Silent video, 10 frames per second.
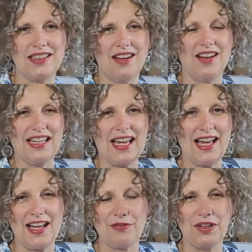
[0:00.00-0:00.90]
that I
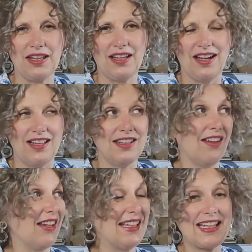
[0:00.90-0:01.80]
have a
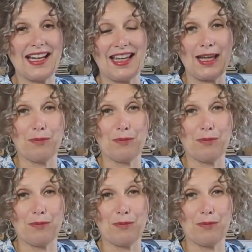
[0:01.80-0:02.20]
light hanging